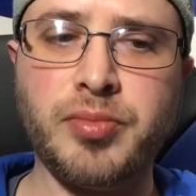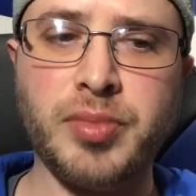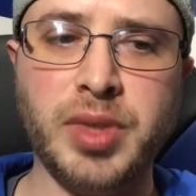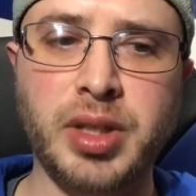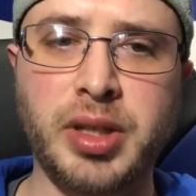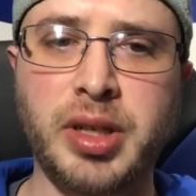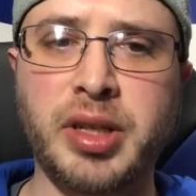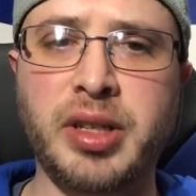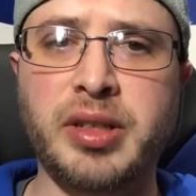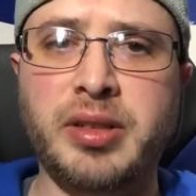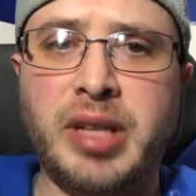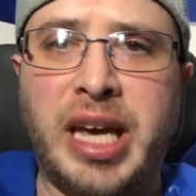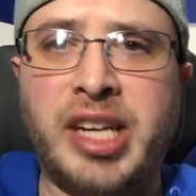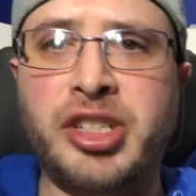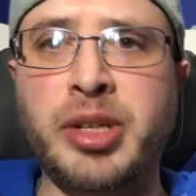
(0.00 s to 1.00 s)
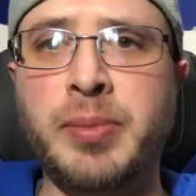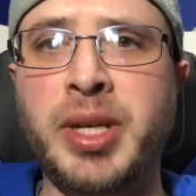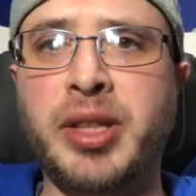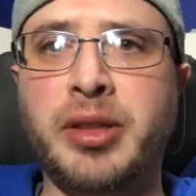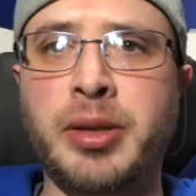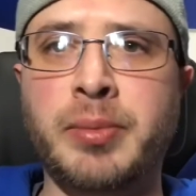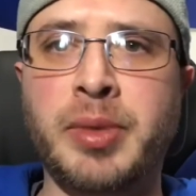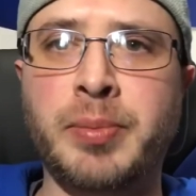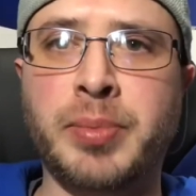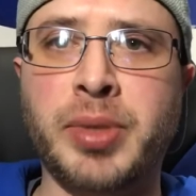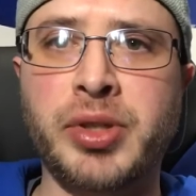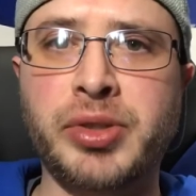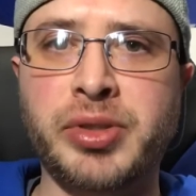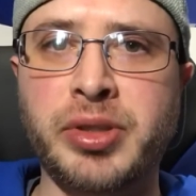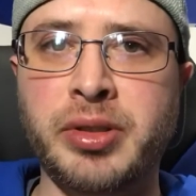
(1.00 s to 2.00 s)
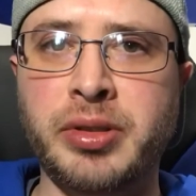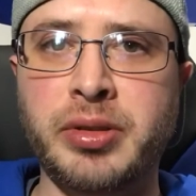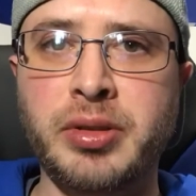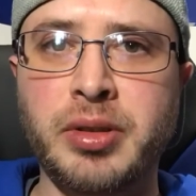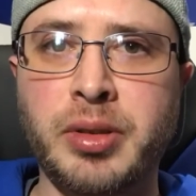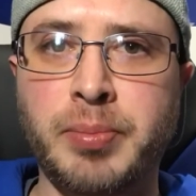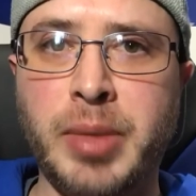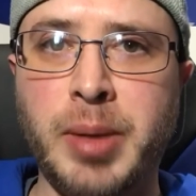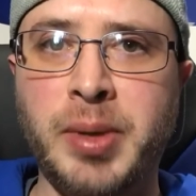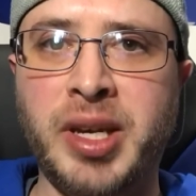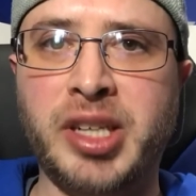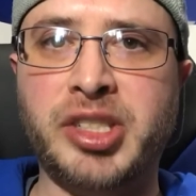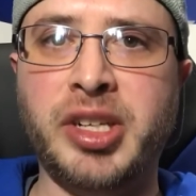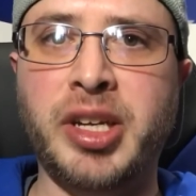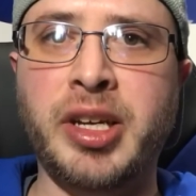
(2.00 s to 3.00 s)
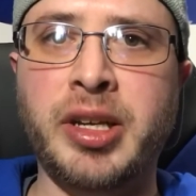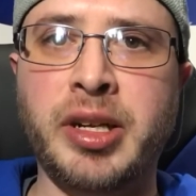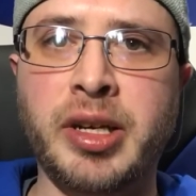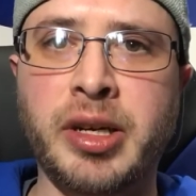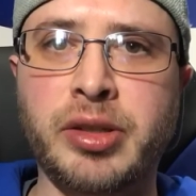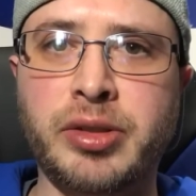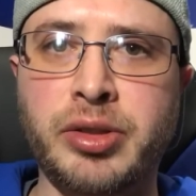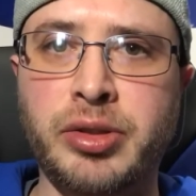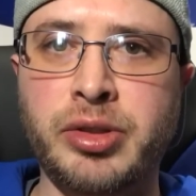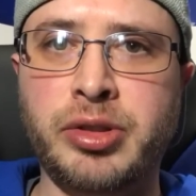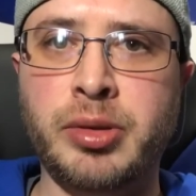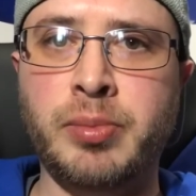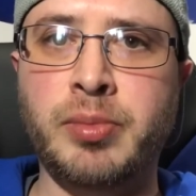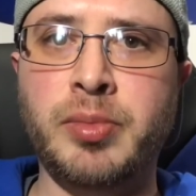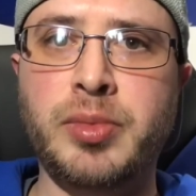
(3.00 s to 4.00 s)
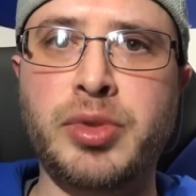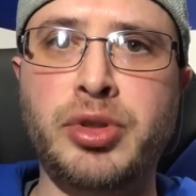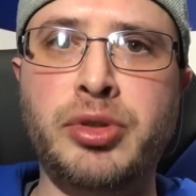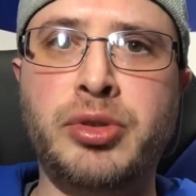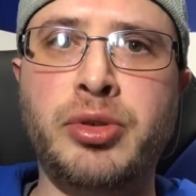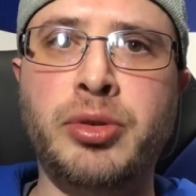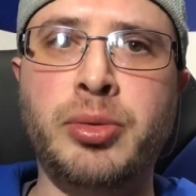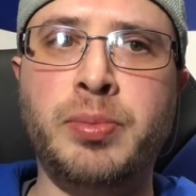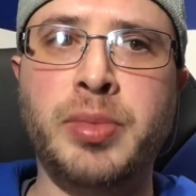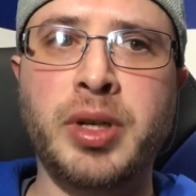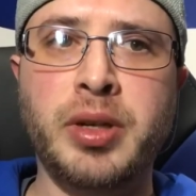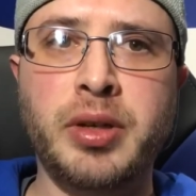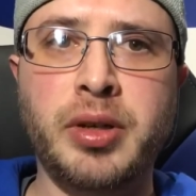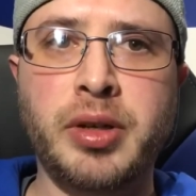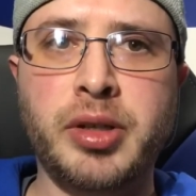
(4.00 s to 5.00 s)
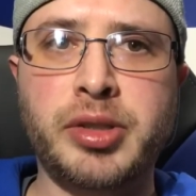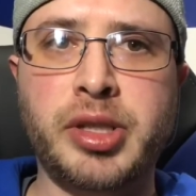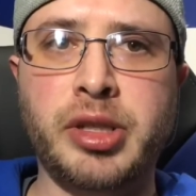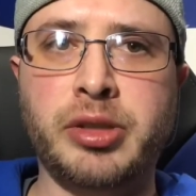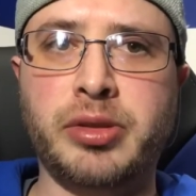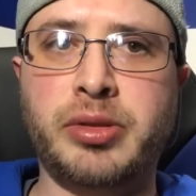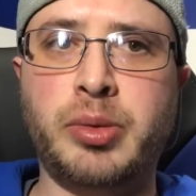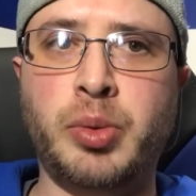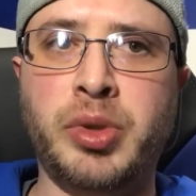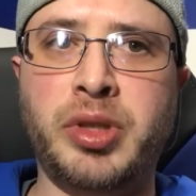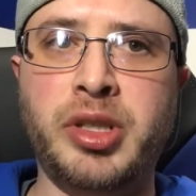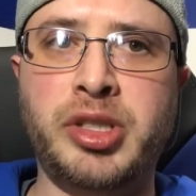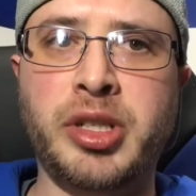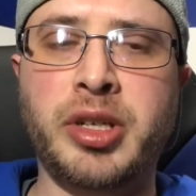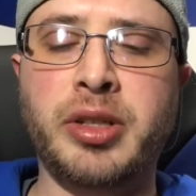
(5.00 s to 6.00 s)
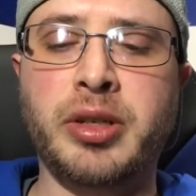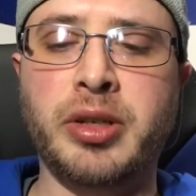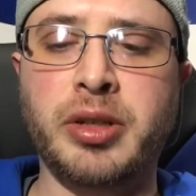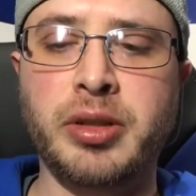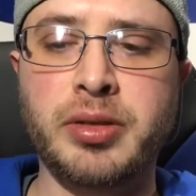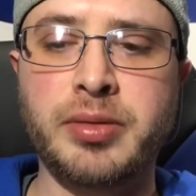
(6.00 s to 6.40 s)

and actually meet them in person. Maybe actually hang out to do some YouTube channels with each other.